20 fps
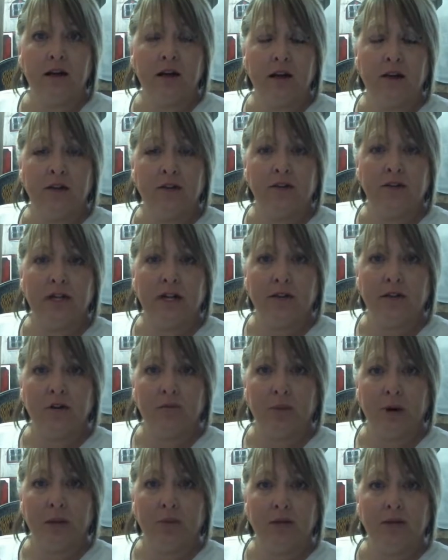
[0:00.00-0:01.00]
understand your
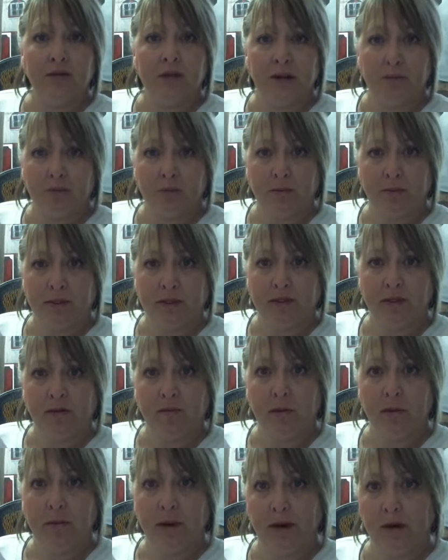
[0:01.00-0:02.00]
puppy's temperament a little
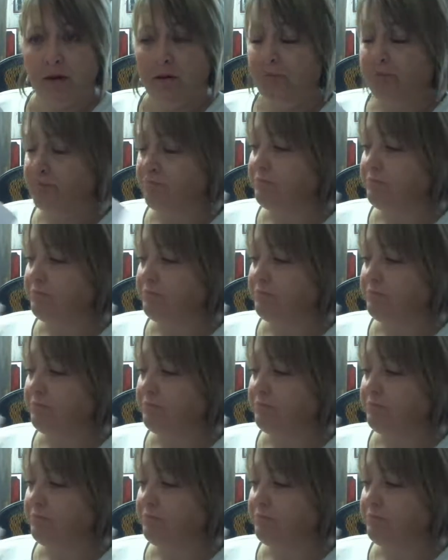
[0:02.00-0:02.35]
bit better.